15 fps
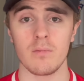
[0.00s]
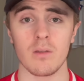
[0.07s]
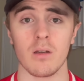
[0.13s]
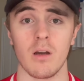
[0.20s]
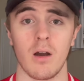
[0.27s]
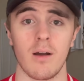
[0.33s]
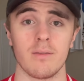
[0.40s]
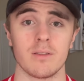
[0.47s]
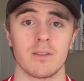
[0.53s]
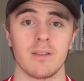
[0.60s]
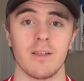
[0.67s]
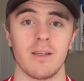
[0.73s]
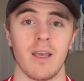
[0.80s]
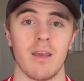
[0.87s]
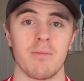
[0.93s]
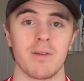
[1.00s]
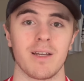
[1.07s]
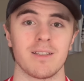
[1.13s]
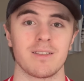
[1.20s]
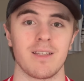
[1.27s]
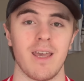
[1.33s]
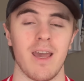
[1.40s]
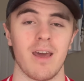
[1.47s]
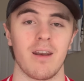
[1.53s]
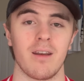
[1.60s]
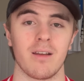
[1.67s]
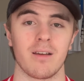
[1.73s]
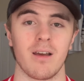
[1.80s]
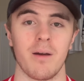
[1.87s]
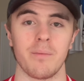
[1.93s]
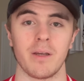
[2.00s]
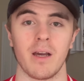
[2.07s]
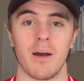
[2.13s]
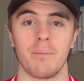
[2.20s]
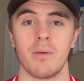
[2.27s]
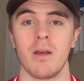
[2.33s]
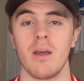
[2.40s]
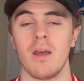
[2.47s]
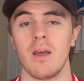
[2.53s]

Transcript: Obviously, a game against Canada coming up.